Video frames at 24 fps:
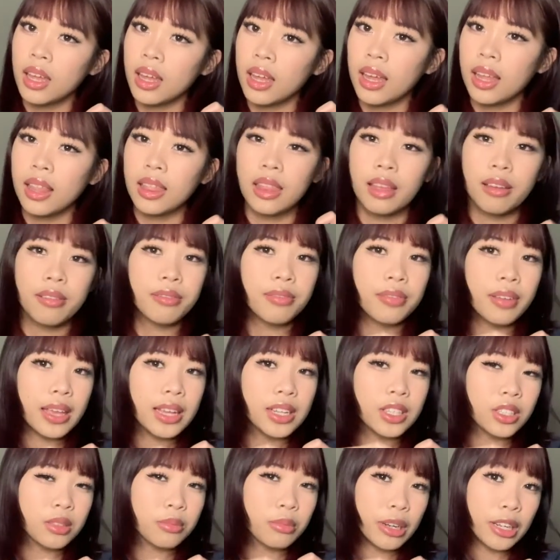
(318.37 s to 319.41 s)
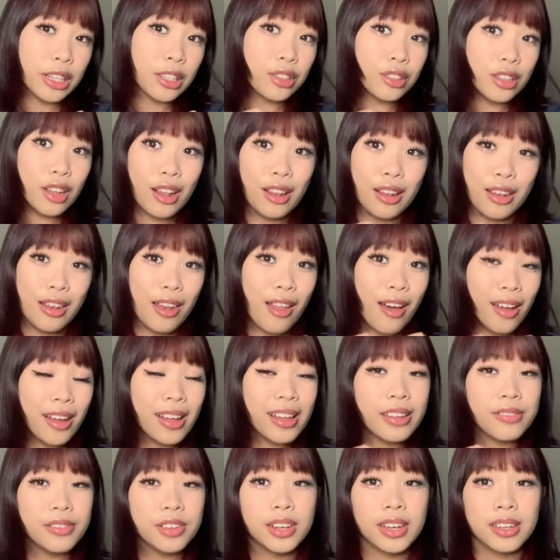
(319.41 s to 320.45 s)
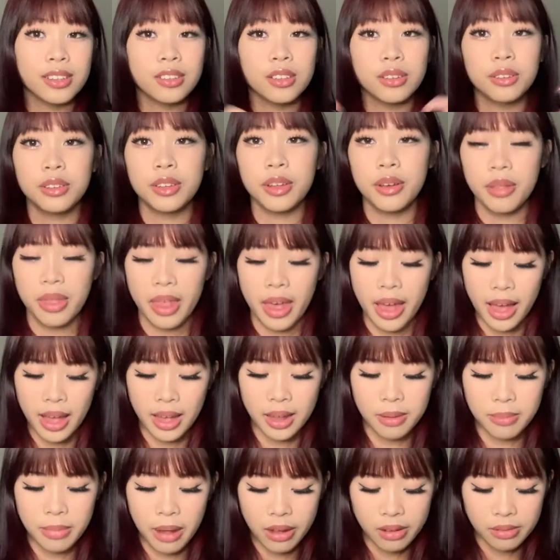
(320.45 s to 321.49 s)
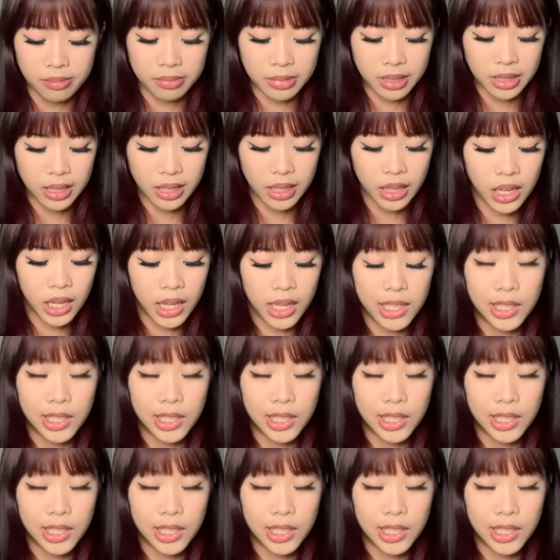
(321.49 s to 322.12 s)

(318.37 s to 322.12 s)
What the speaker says: I love Asian brands a lot, if you guys don't know that about me.